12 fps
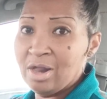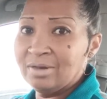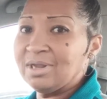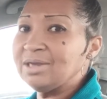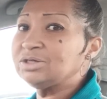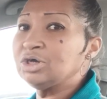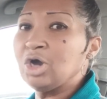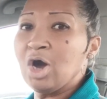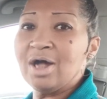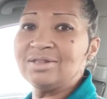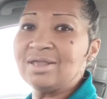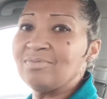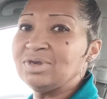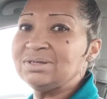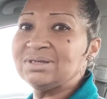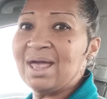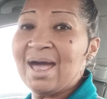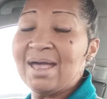There's a God that
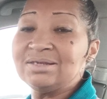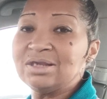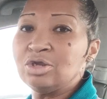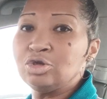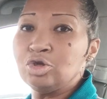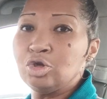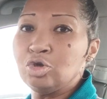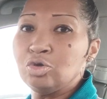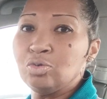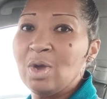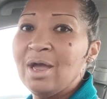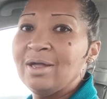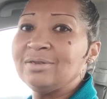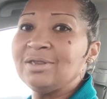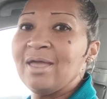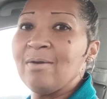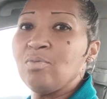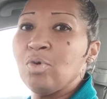resides in you
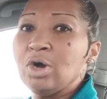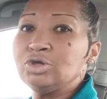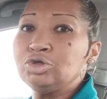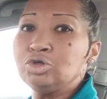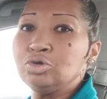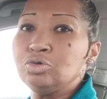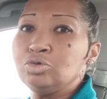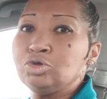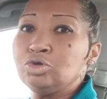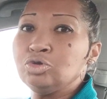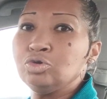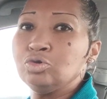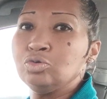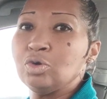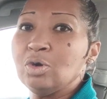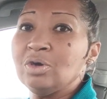that wants you to,